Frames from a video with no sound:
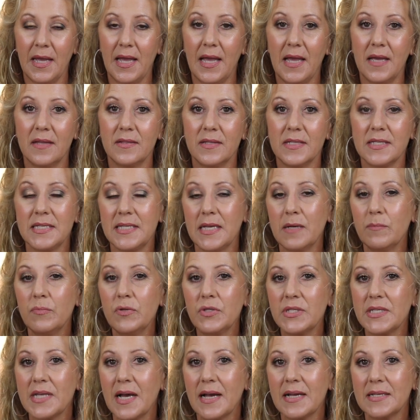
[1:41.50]
And the sample
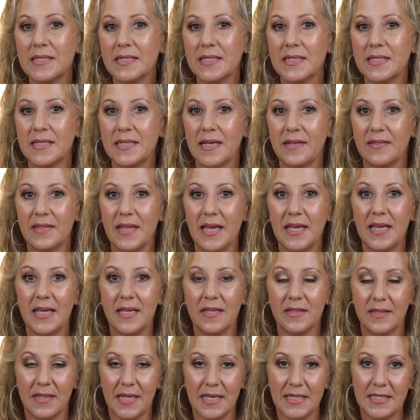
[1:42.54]
sizes that
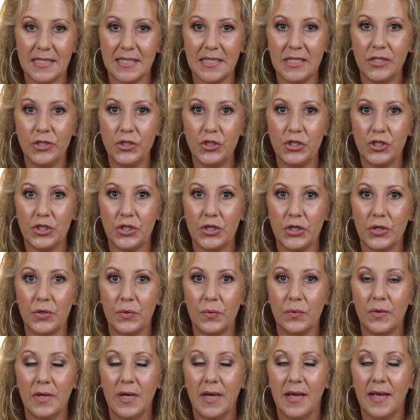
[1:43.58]
they send
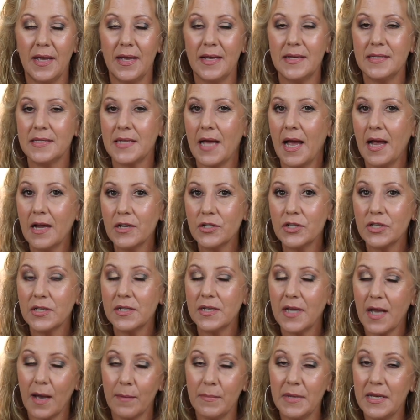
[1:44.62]
you is
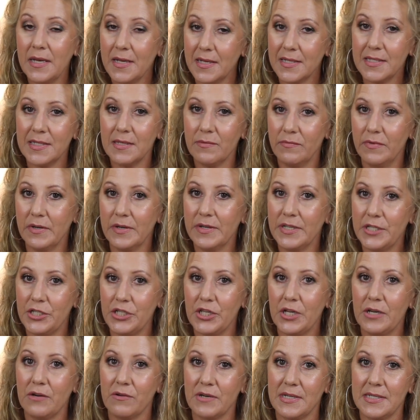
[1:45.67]
actually, it's a very
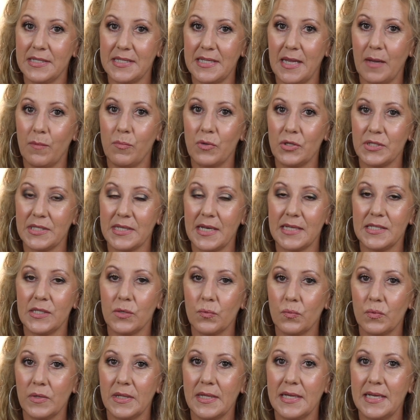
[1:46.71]
generous sample size. It
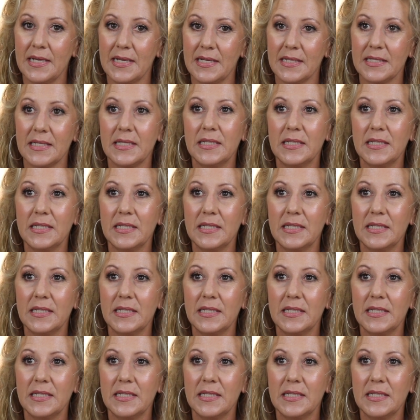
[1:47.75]
really is.